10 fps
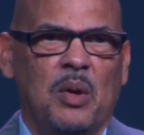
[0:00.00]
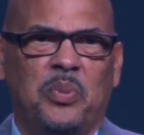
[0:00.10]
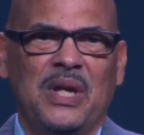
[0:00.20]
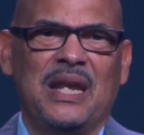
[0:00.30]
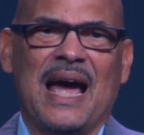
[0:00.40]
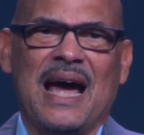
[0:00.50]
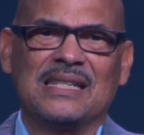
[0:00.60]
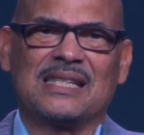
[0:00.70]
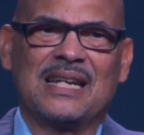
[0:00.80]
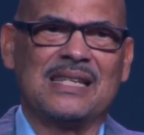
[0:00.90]
Peter
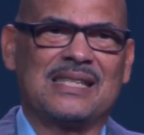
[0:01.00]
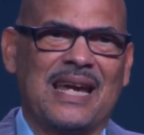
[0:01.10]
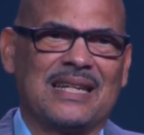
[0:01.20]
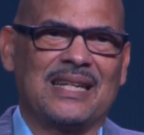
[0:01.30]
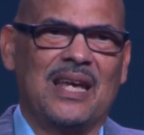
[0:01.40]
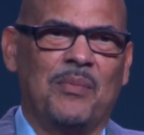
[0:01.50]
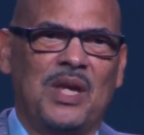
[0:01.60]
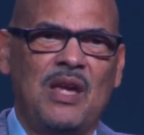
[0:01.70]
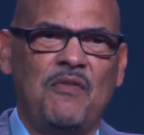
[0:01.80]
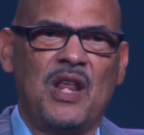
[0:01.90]
answered and said to him,
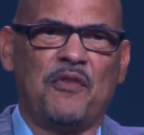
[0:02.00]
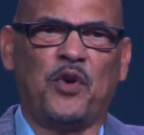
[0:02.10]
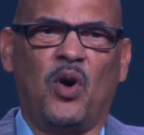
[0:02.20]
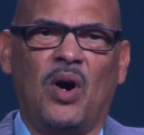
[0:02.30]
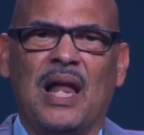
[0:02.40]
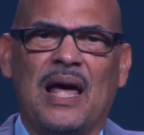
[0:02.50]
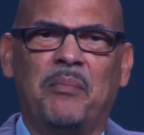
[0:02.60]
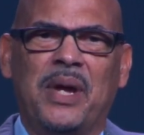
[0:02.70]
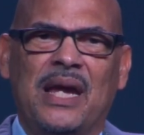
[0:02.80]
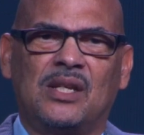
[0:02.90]
even if all are
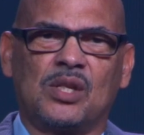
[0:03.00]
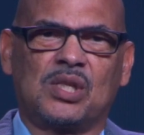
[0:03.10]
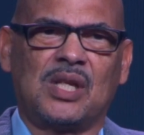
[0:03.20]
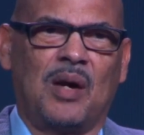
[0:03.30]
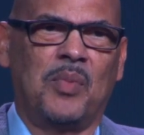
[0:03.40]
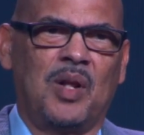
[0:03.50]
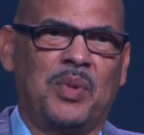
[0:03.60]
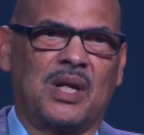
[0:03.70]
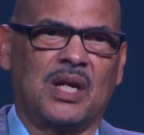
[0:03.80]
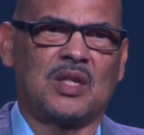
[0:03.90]
made to stumble
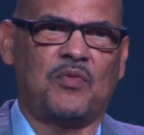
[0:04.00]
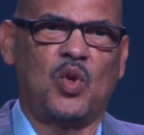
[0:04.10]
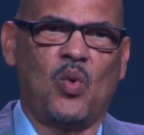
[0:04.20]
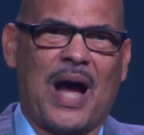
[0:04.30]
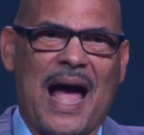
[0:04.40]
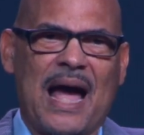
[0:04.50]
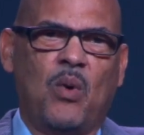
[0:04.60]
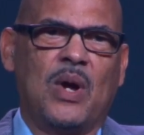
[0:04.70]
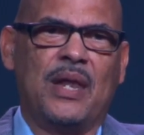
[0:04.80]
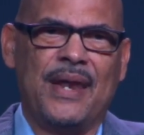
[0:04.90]
because of you, I
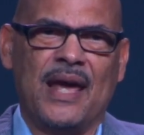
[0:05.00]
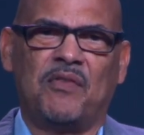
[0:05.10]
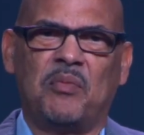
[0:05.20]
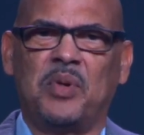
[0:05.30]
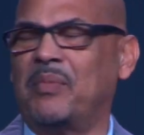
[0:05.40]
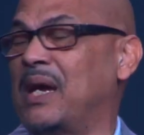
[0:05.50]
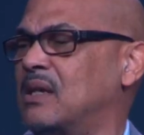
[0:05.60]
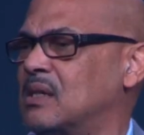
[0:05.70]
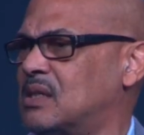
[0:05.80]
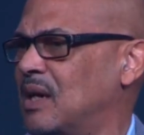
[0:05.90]
will never be
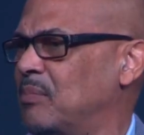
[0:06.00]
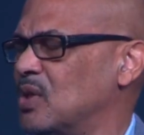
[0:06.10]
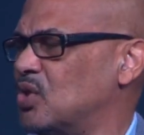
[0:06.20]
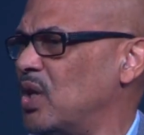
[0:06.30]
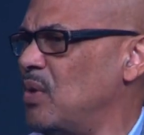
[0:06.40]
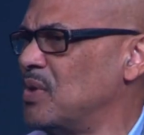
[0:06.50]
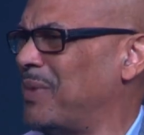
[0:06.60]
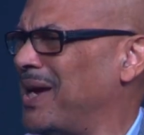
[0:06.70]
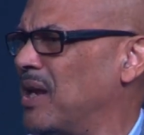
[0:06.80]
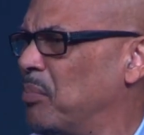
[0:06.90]
made to stumble. So he was
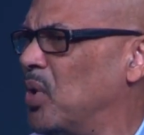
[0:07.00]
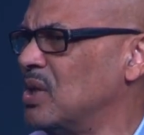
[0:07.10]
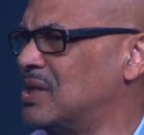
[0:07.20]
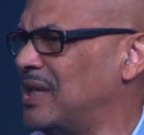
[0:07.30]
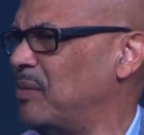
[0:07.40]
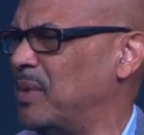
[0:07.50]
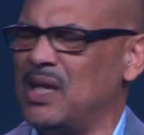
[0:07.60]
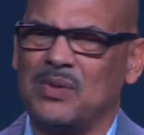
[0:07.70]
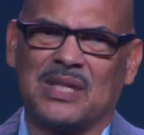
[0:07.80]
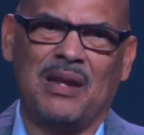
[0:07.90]
making a bold statement.
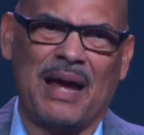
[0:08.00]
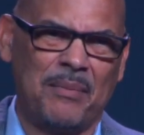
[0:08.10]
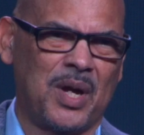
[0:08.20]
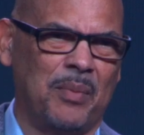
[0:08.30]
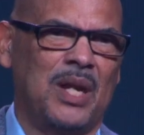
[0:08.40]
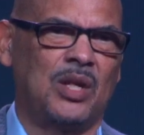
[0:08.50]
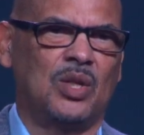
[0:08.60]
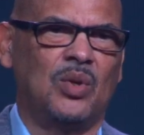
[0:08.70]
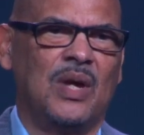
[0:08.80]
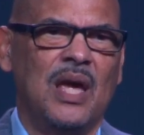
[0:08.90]
He was saying, I'm committed
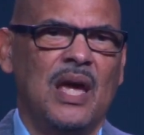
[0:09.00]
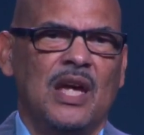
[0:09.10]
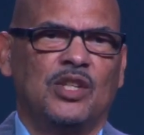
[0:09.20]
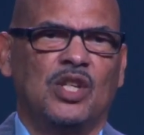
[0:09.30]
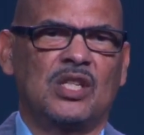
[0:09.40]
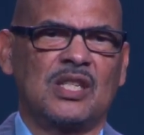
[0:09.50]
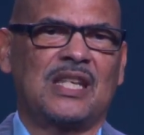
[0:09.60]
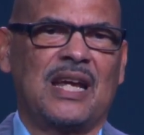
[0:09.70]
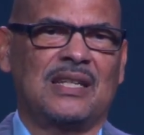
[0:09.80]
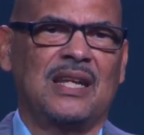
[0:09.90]
to you. Jesus
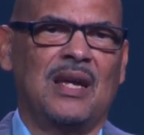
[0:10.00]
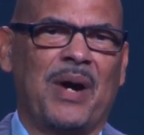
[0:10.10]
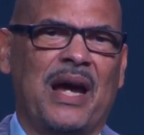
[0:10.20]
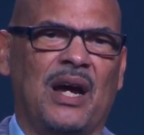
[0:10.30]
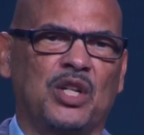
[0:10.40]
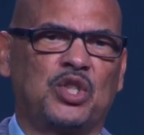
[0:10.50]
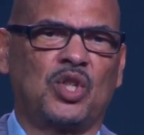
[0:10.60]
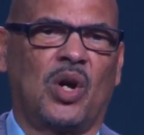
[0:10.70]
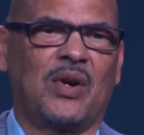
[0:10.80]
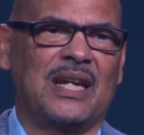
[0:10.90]
said to him,
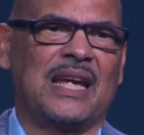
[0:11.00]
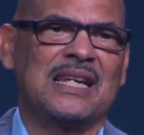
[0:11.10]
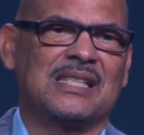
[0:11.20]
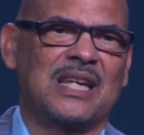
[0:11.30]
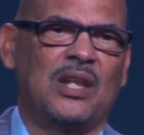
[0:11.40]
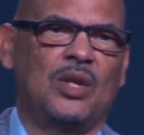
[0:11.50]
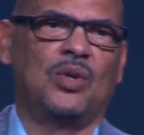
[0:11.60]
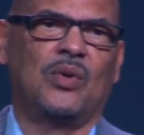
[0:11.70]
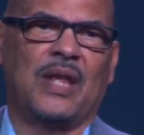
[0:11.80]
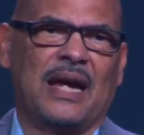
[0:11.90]
assuredly I say to
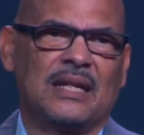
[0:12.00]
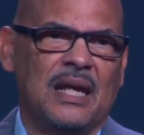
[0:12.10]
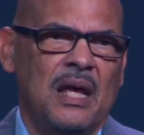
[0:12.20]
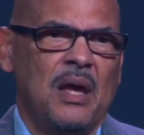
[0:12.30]
you that